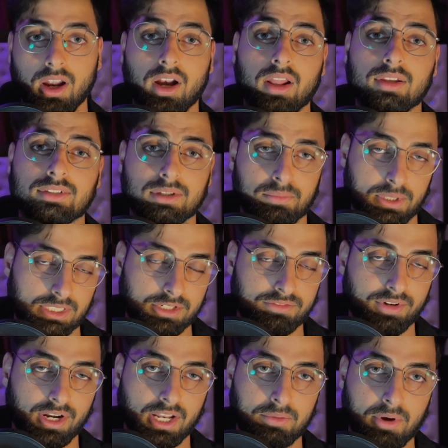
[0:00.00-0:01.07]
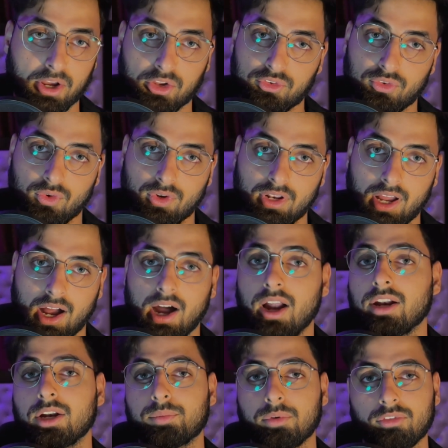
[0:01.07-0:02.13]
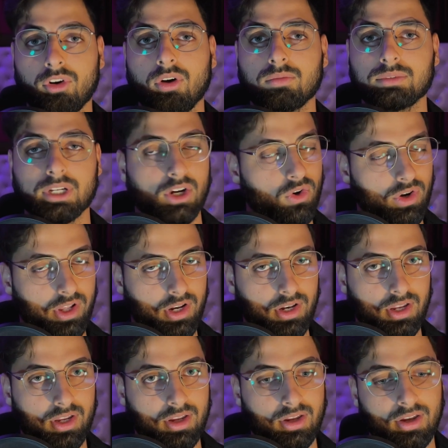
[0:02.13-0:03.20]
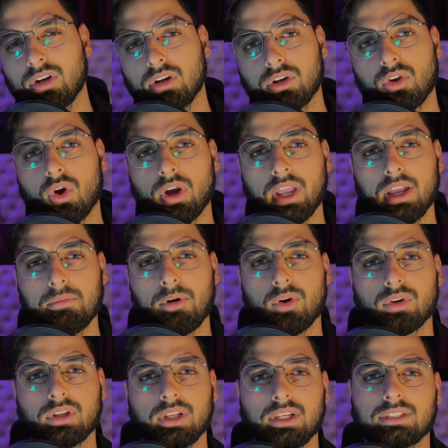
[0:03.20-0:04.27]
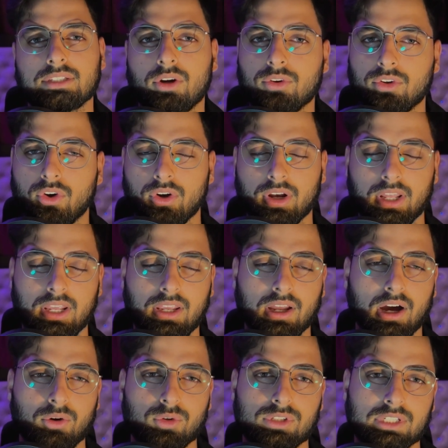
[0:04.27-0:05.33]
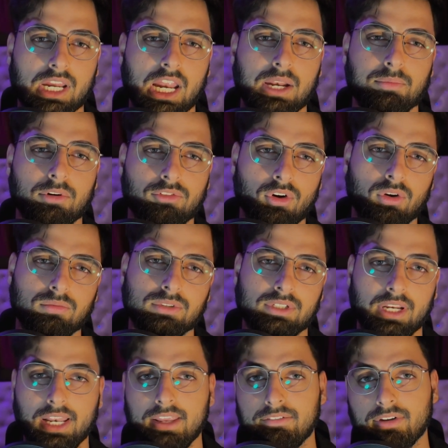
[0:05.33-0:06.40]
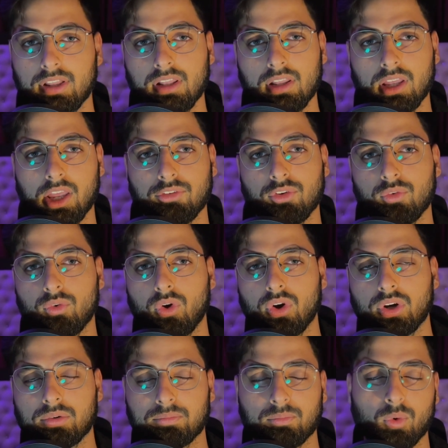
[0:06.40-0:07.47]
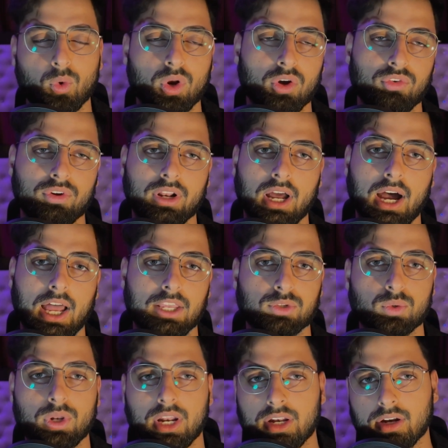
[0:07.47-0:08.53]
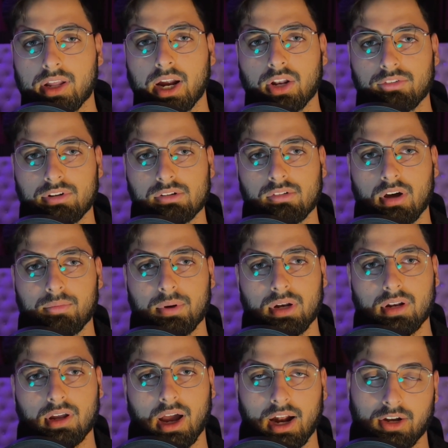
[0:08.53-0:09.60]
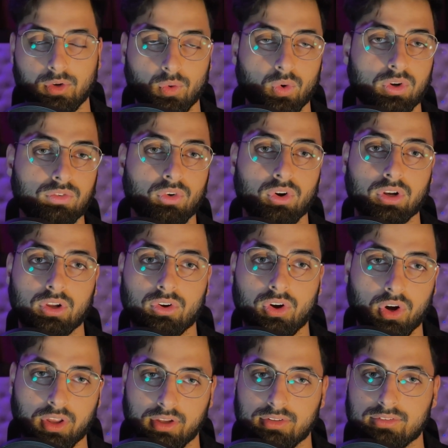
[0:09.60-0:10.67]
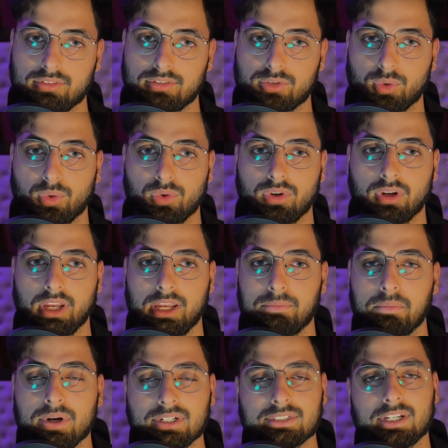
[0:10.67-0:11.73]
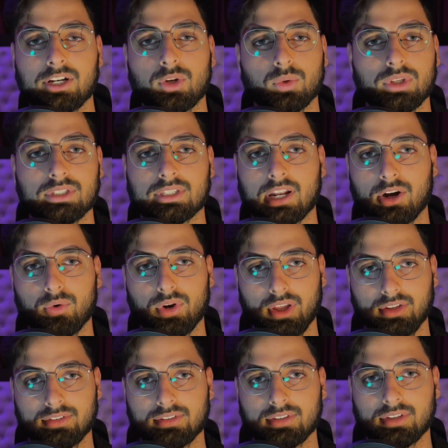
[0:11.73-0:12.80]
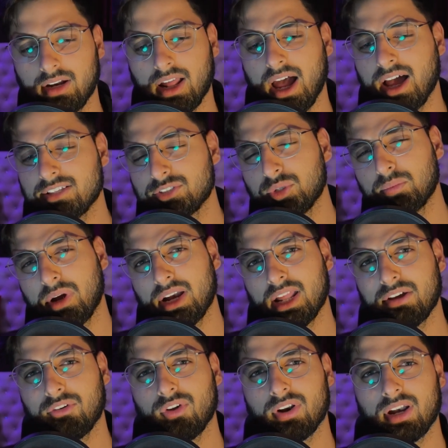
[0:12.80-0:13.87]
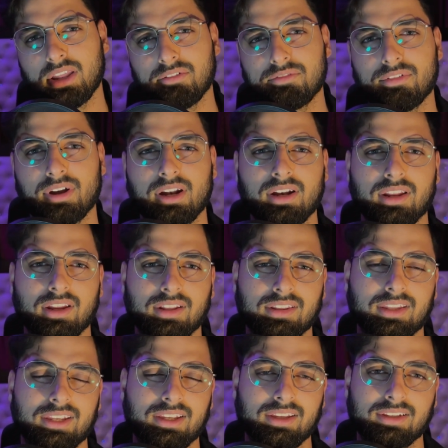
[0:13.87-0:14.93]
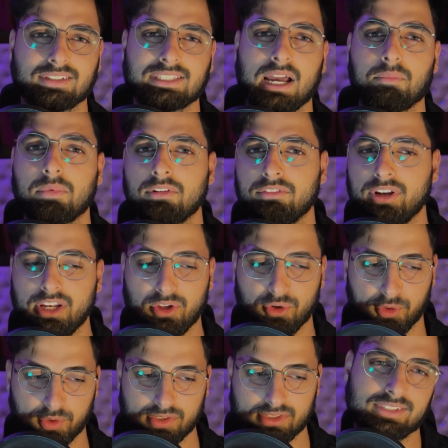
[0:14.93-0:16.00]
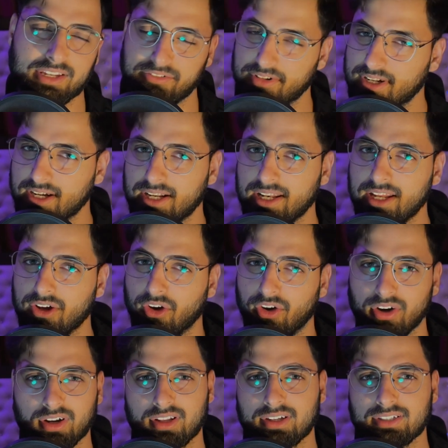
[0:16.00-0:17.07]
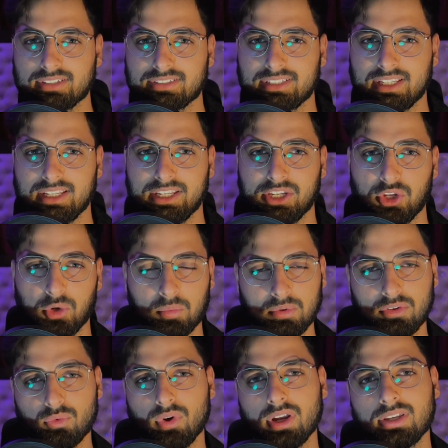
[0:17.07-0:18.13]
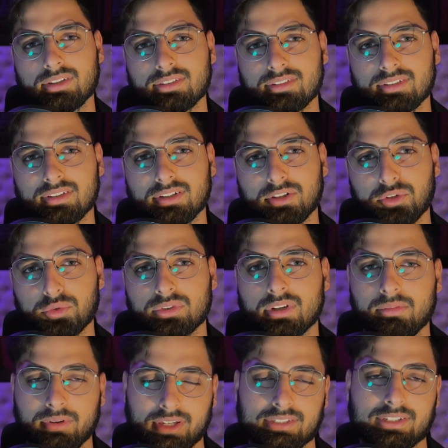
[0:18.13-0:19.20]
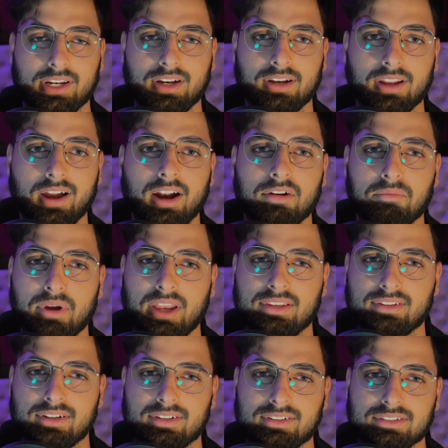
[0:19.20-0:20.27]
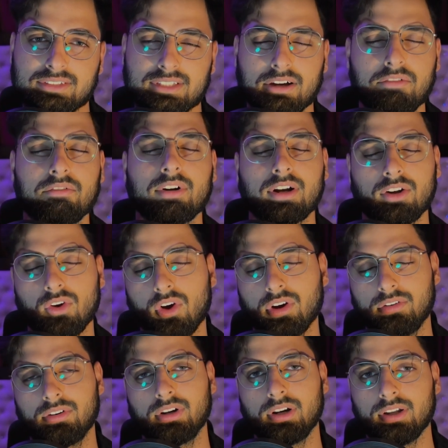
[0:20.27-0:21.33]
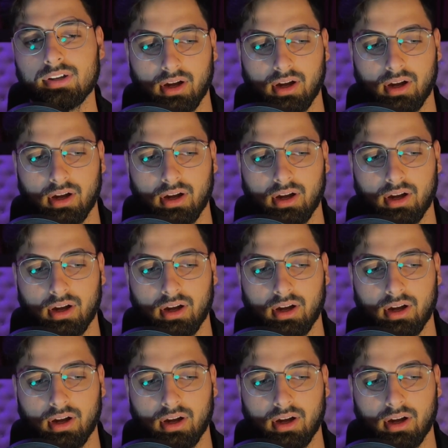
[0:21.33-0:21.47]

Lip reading: It is a budget-friendly microphone and it performs accordingly. Talking about the sound quality, I would say it performs really well if you want more of an isolated kind of environment and don't want your audience to immerse into the surroundings. And as you might have already felt in the sample video, this definitely alters the human voice to some extent and makes it somewhat awkward.